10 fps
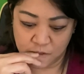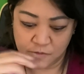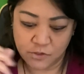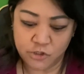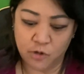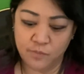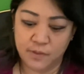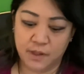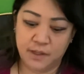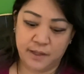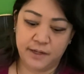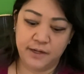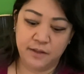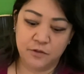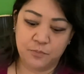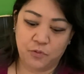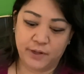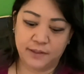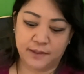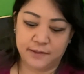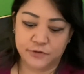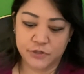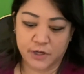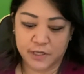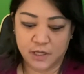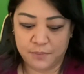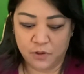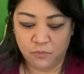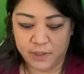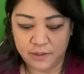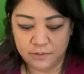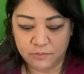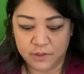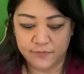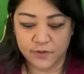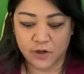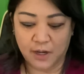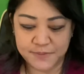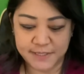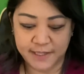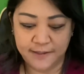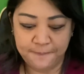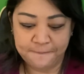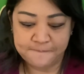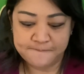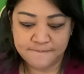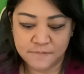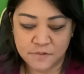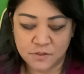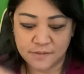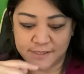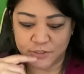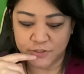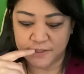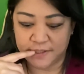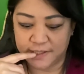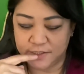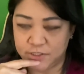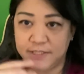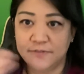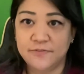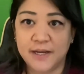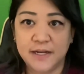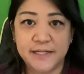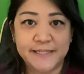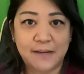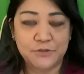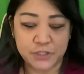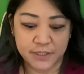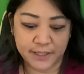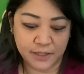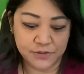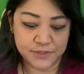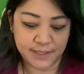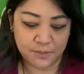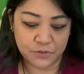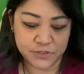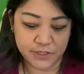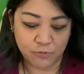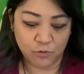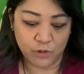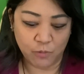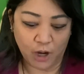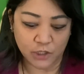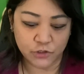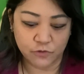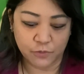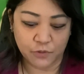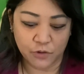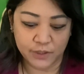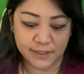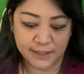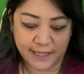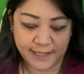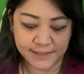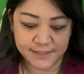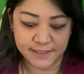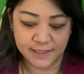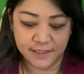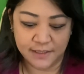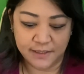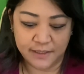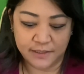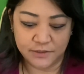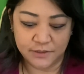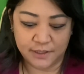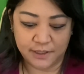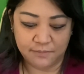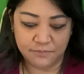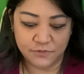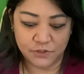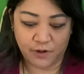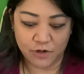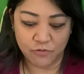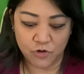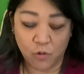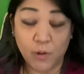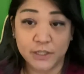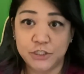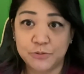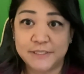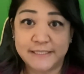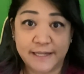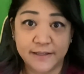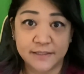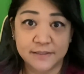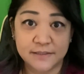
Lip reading: So at another point, they're talking about what one of the cops said, that she didn't find any damage to the house, and Amber said, well, we walked over broken glass, and so I don't know why she would say this.